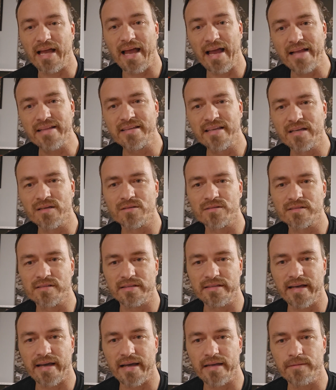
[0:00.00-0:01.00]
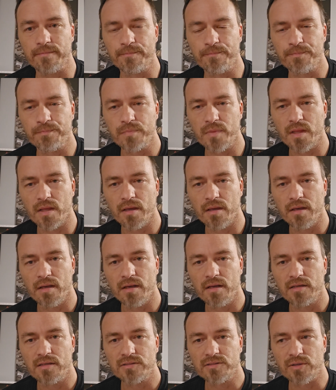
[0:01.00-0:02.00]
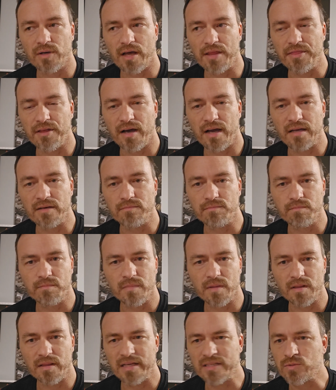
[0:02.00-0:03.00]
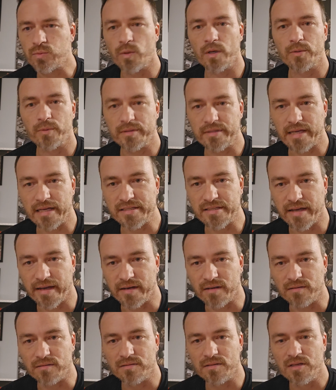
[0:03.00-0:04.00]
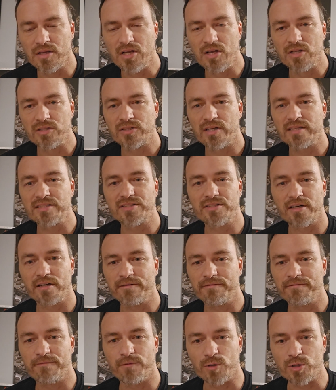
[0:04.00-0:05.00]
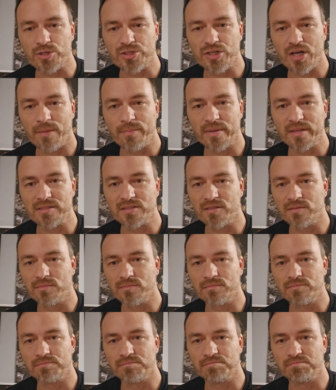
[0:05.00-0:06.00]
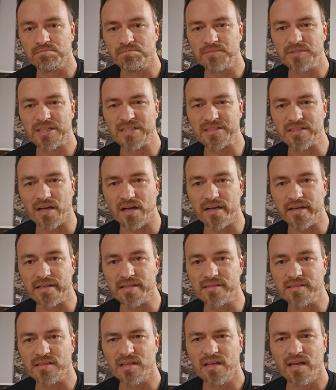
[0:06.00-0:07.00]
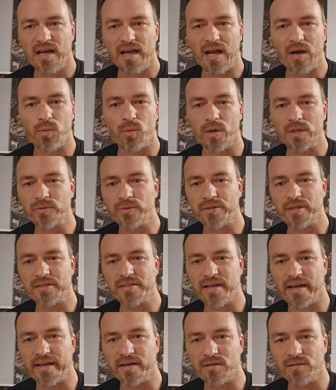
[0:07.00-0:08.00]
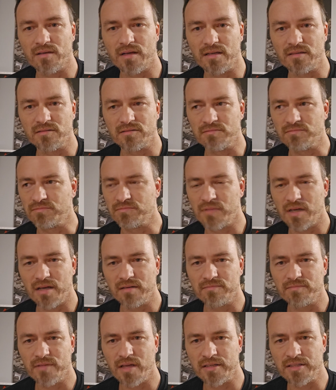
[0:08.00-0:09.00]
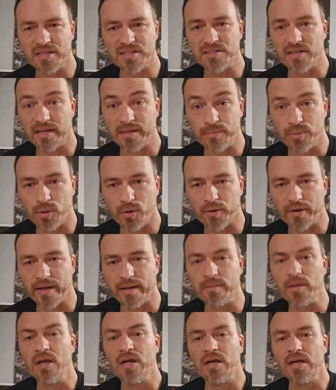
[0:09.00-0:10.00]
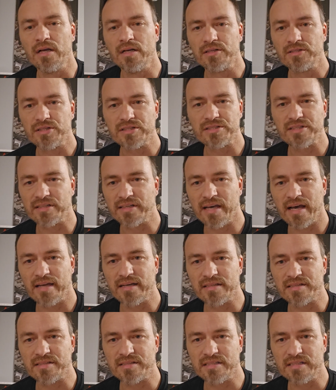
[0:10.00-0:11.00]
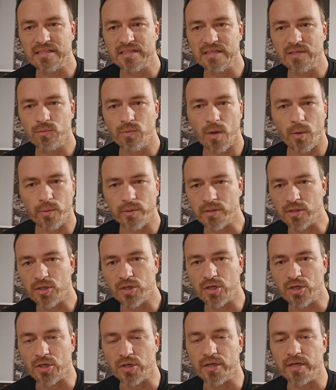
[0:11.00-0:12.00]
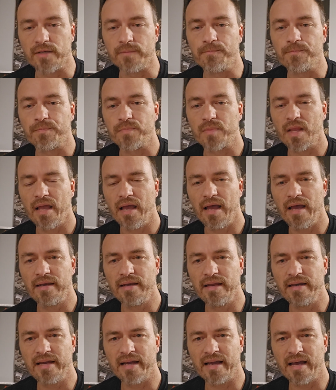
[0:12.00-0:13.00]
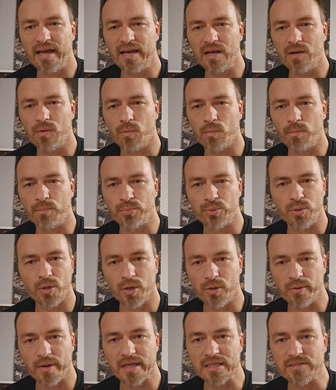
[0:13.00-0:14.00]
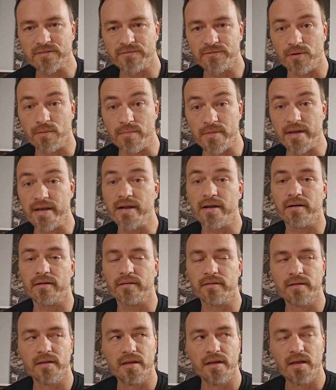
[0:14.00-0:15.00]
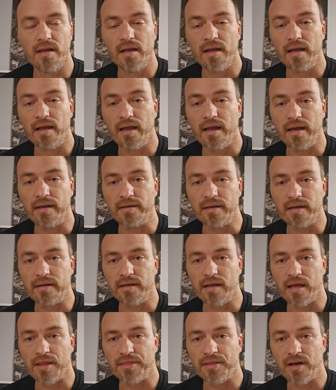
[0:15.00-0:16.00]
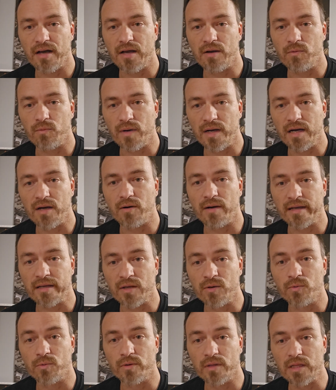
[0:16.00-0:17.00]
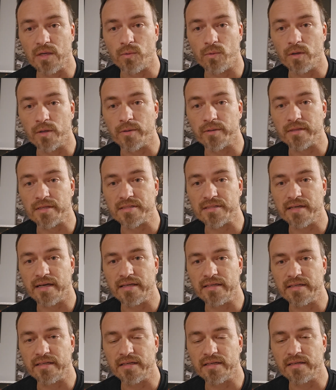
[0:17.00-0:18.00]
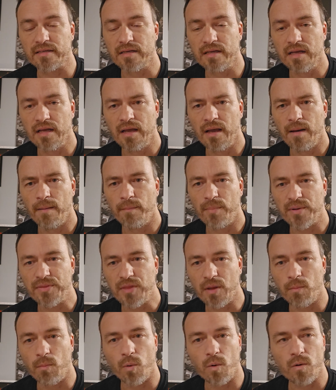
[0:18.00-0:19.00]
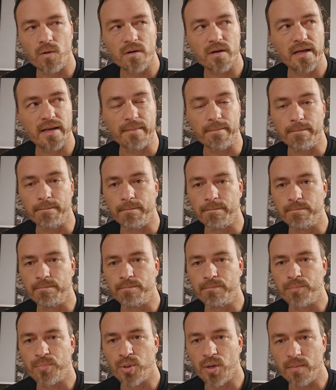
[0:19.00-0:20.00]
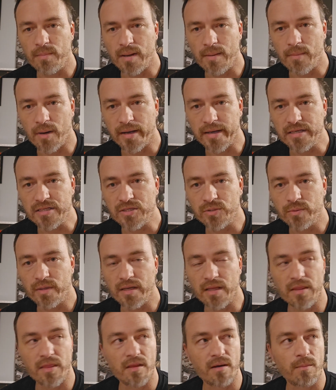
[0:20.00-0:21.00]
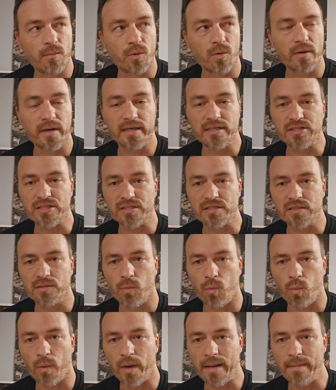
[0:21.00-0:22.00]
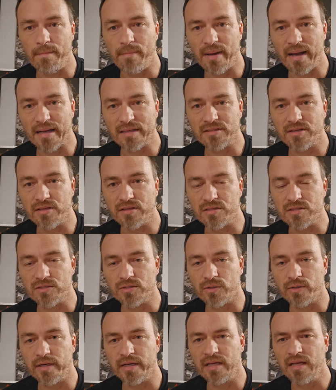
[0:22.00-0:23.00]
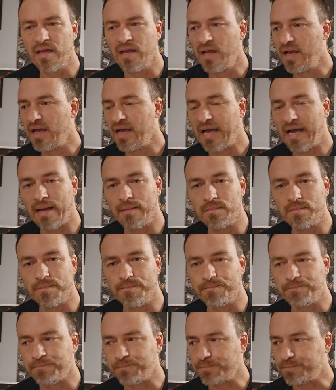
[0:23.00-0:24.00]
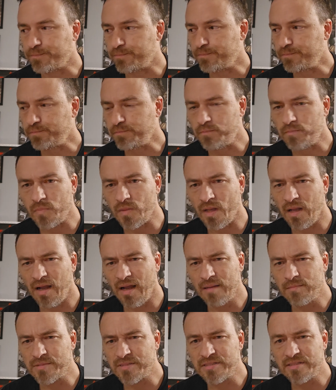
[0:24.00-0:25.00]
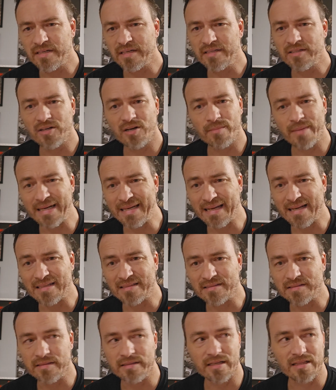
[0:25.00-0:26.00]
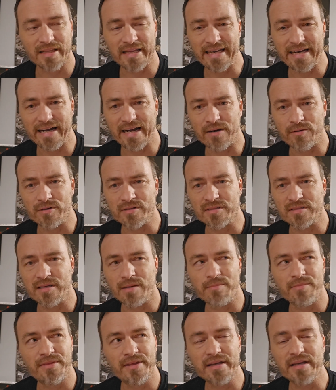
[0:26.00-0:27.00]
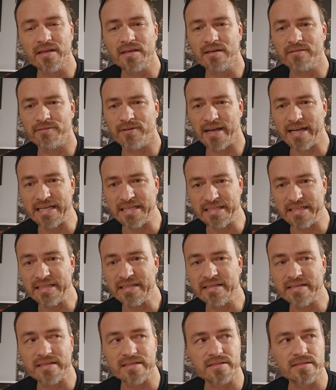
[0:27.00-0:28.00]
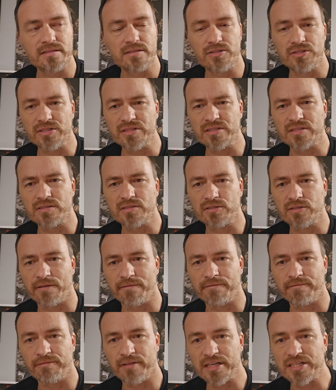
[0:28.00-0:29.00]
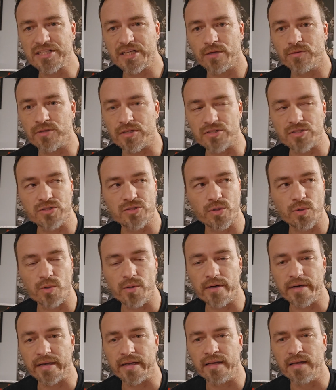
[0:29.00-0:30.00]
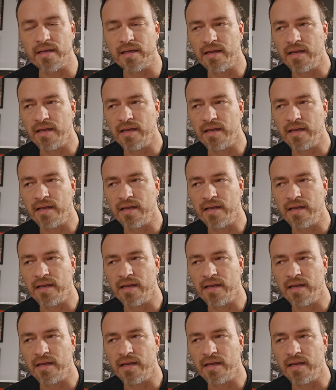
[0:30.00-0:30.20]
Ed kills the dead. So I thought, let's work with that title. So I started photoshopping some designs. I worked with the title on a design program just to kind of see what would look good. And then it kind of progressed from there. And then I thought, wow, I can really work with this idea. But the more I put my mind to it and the more I just went back to the story, I'm sitting there at my desk in the late hours and I'm thinking of ideas just to flesh out the story.